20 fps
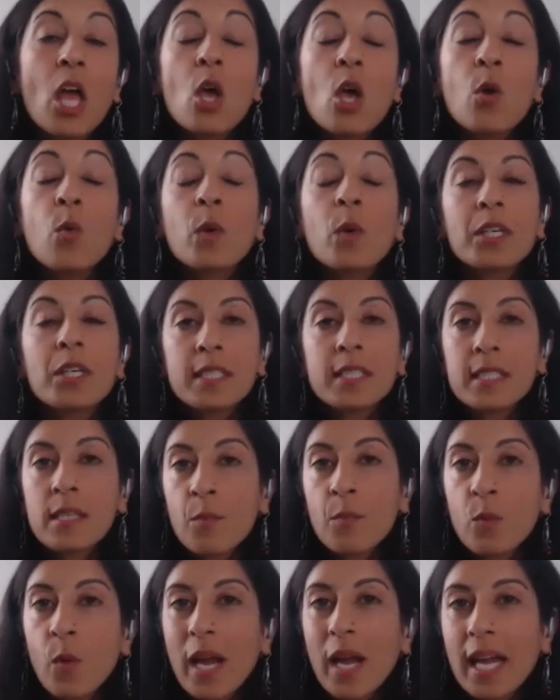what are
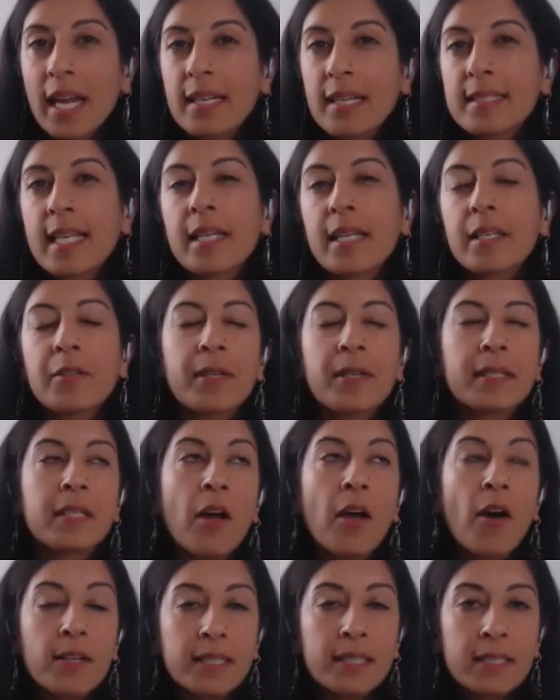some ways that you can
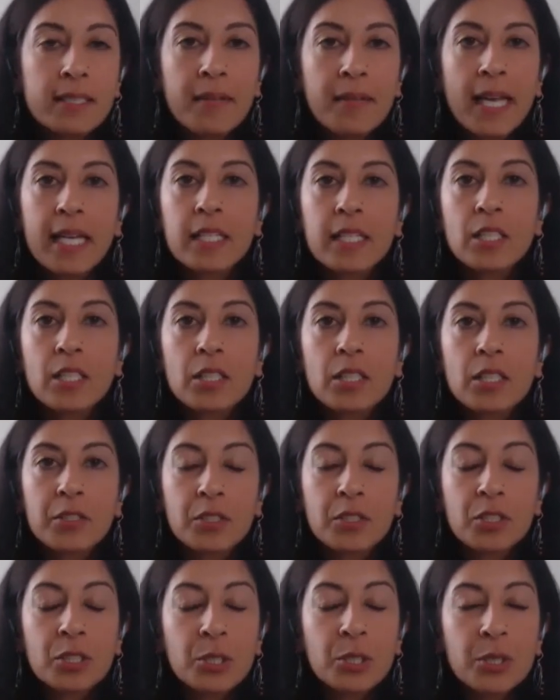cultivate
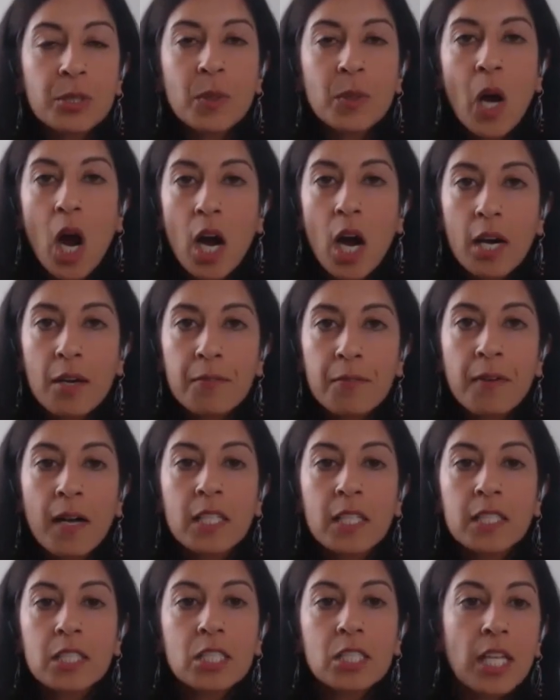true,
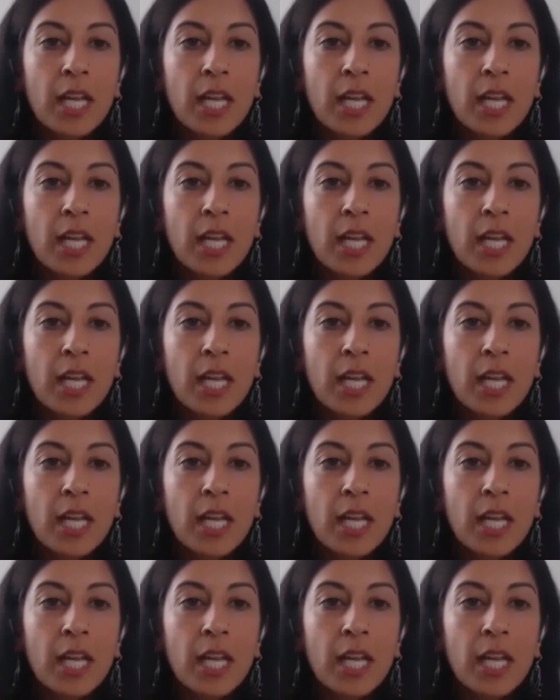heartfelt,